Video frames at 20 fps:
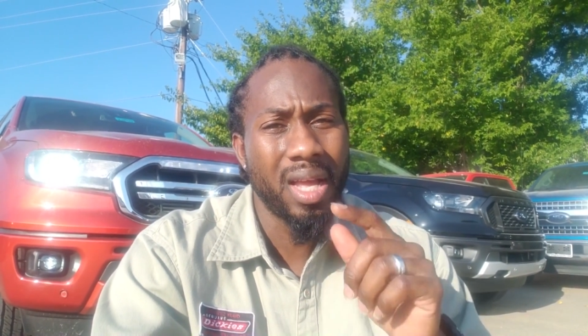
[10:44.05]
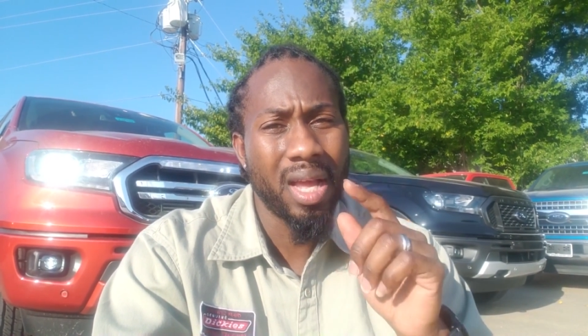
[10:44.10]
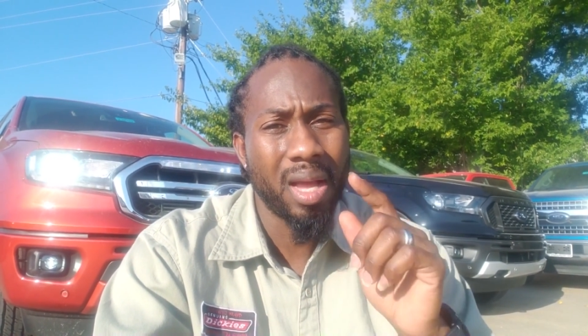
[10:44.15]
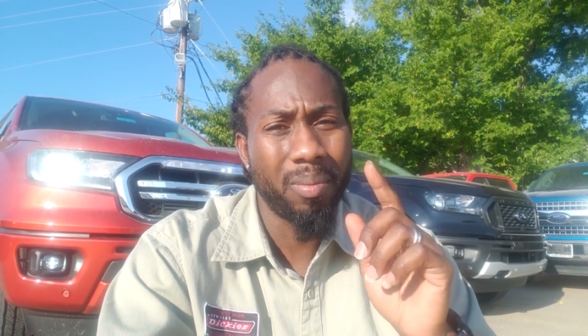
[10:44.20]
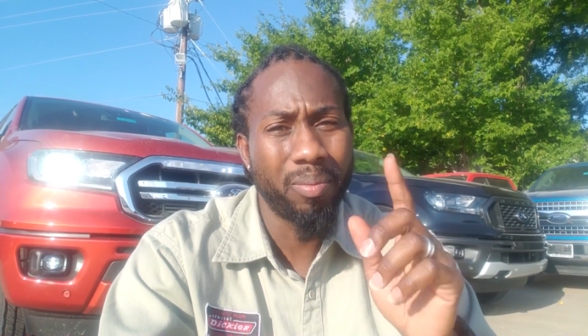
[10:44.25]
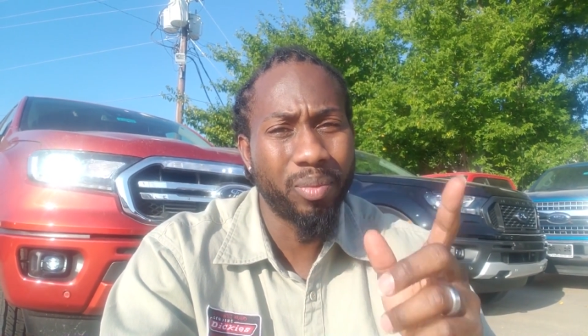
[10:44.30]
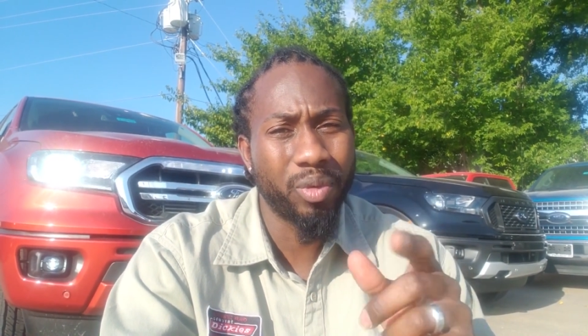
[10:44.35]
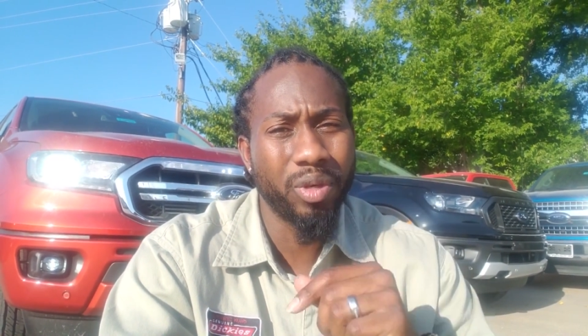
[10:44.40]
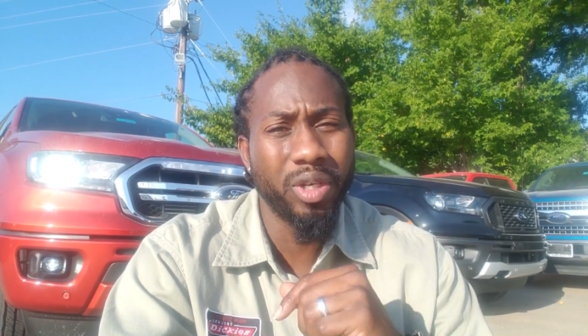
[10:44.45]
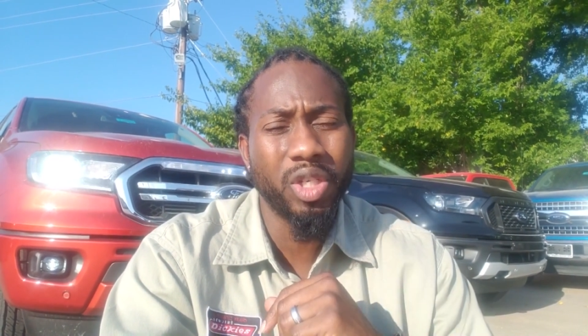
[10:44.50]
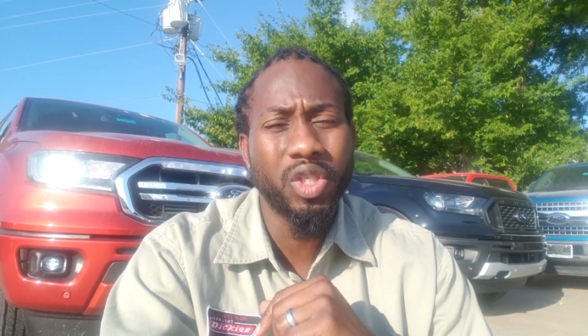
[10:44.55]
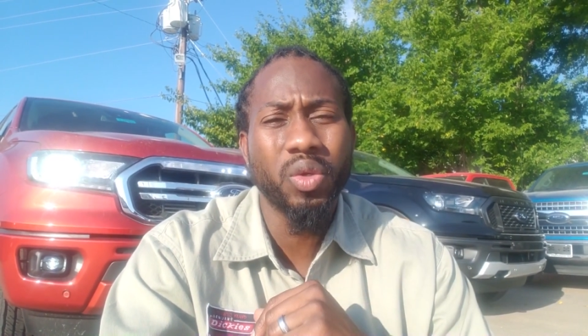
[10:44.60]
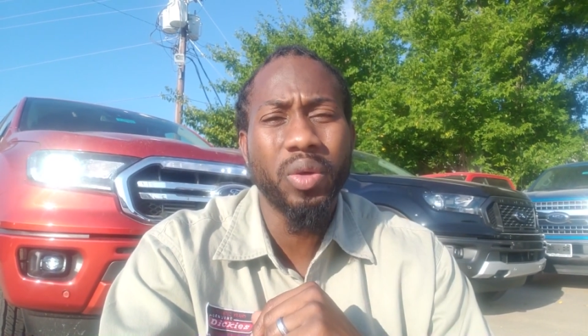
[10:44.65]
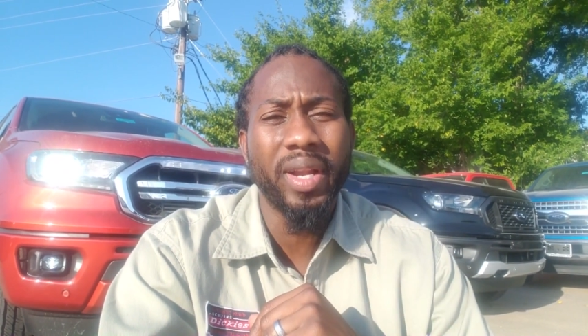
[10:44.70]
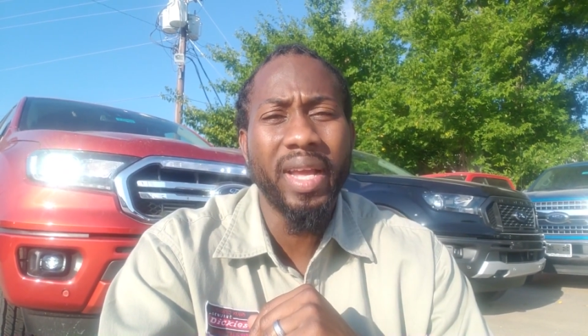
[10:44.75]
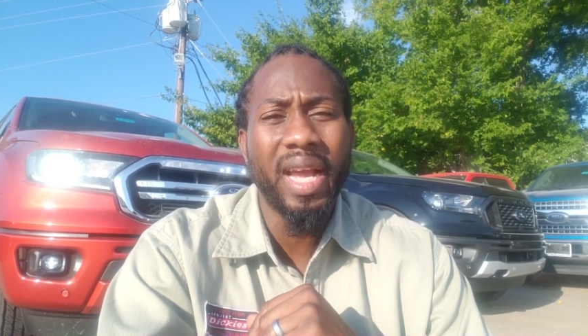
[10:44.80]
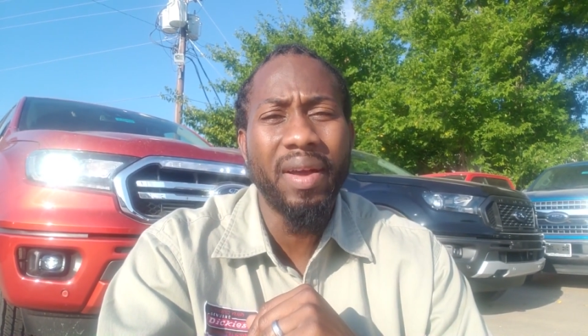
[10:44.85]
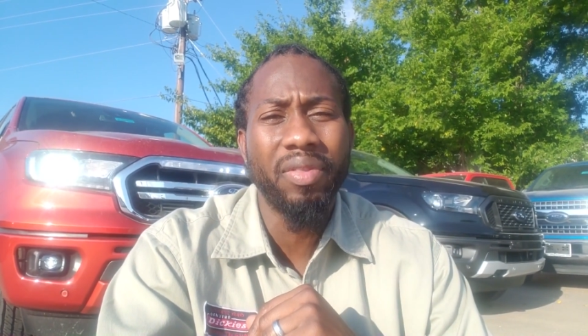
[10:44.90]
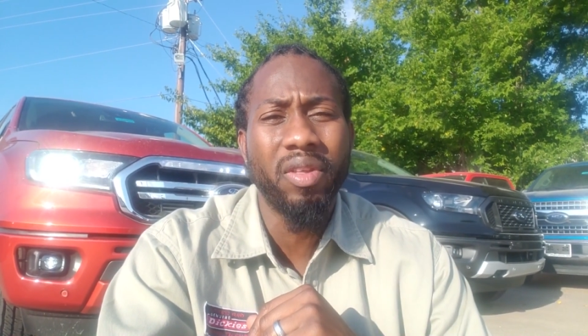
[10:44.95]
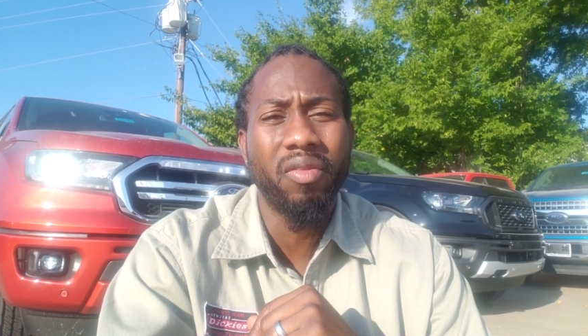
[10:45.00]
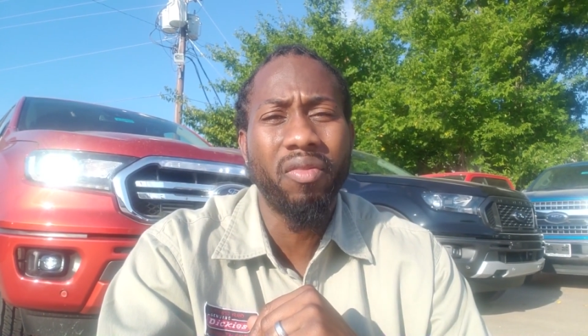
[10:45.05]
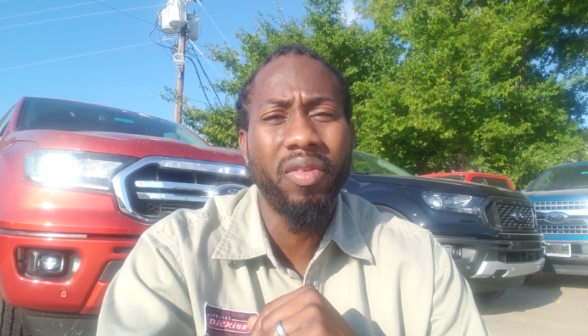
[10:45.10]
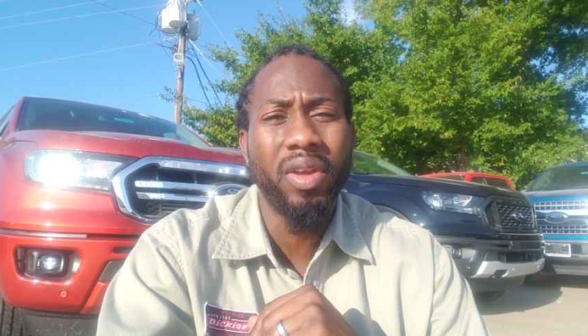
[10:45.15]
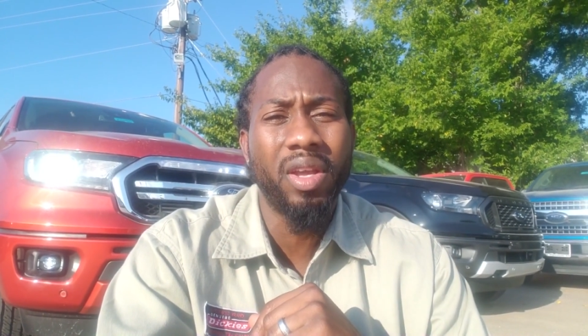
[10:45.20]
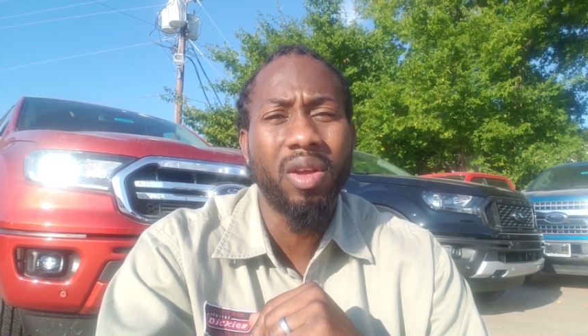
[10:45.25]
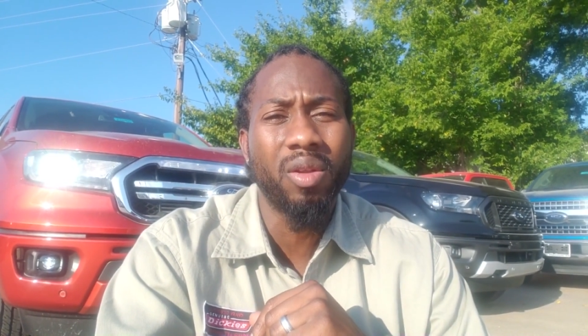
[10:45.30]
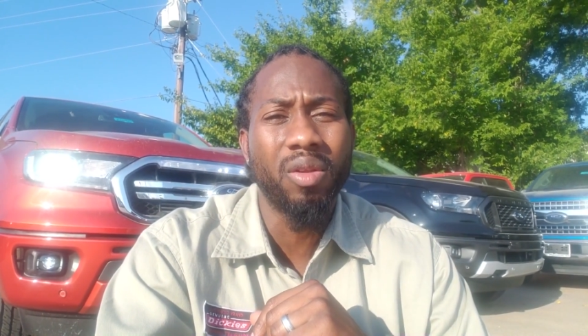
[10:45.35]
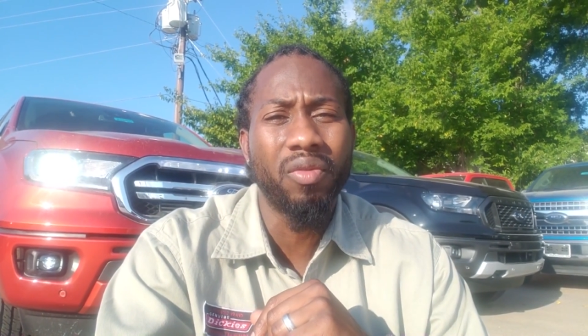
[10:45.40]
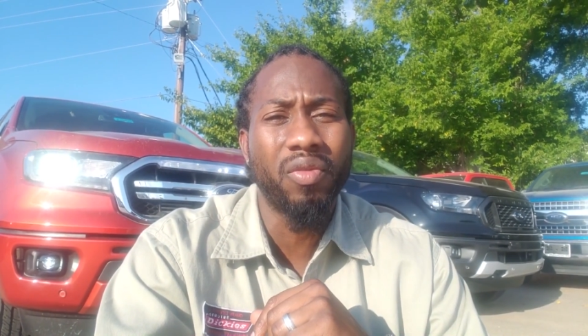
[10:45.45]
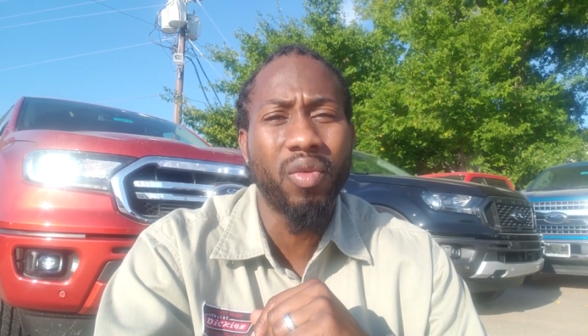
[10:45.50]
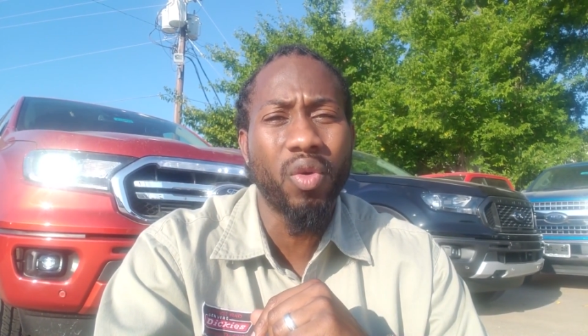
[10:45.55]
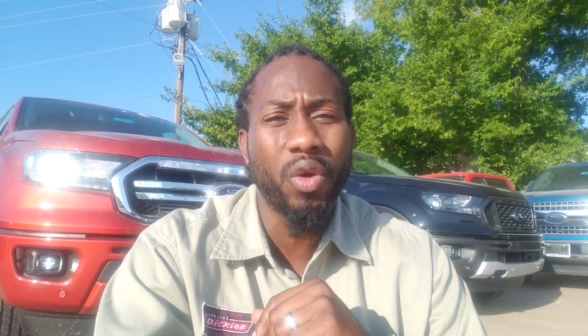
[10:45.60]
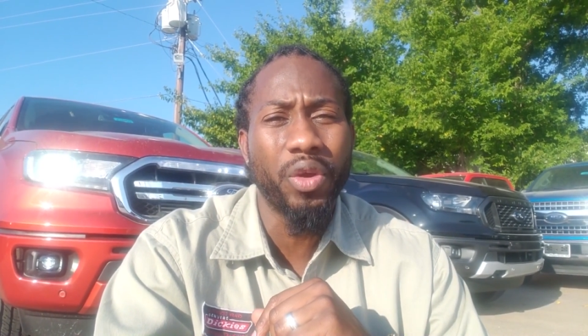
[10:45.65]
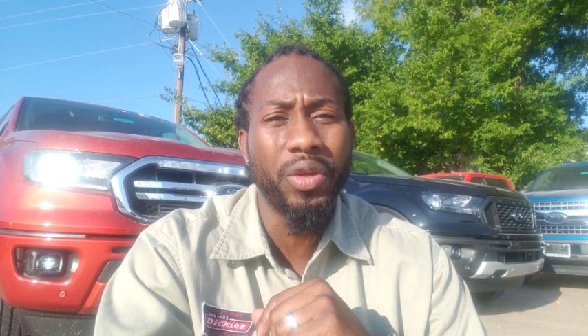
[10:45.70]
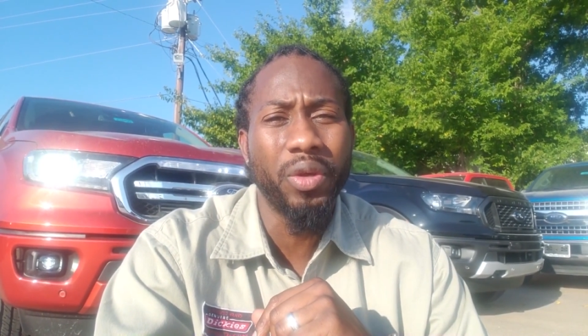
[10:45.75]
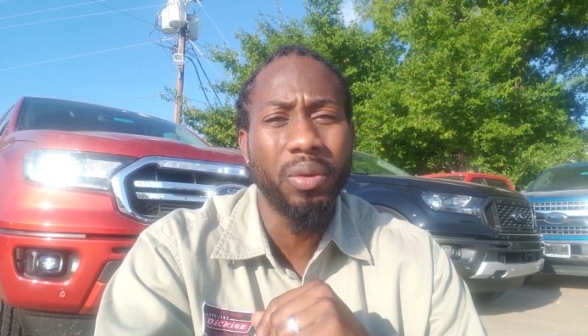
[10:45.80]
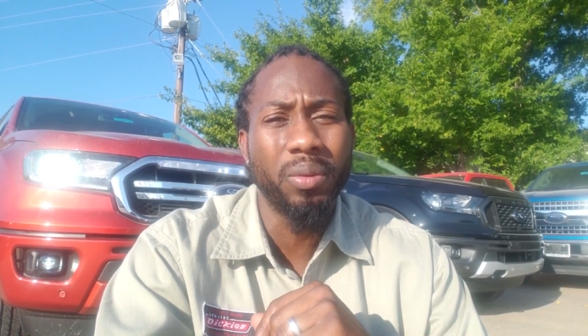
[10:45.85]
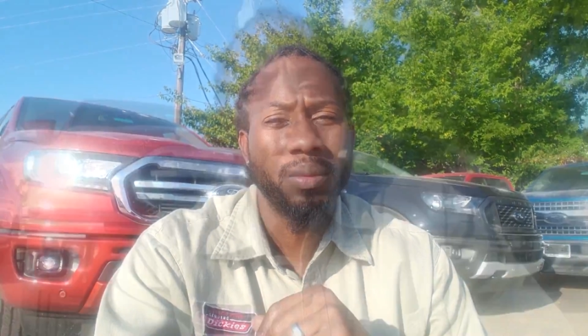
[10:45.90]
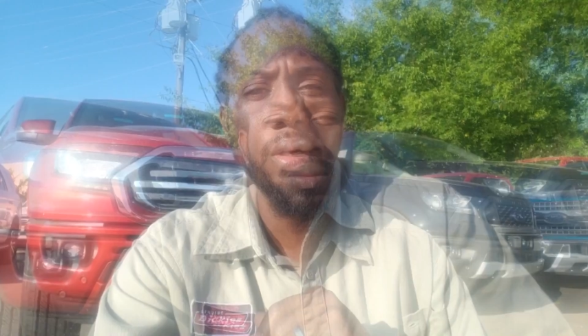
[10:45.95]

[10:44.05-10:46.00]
I'm pretty sure they have the vehicle for you.